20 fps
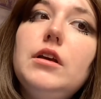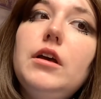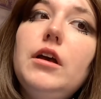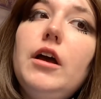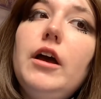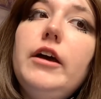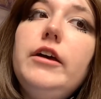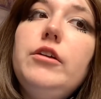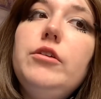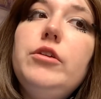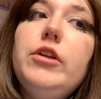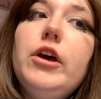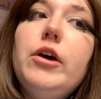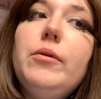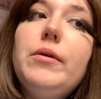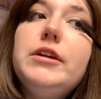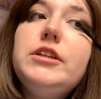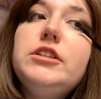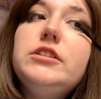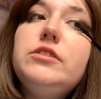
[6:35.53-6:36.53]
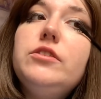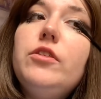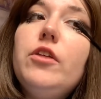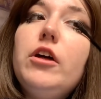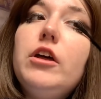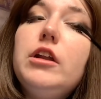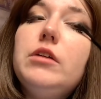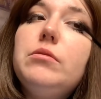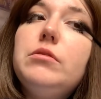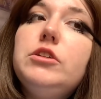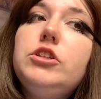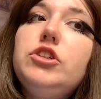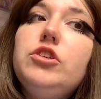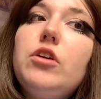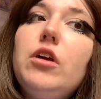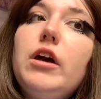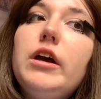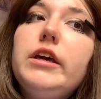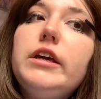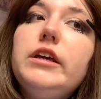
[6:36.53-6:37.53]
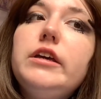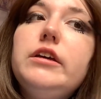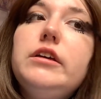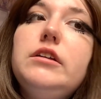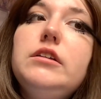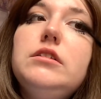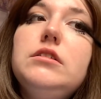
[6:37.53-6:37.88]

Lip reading: I don't know, I just thought I would try it.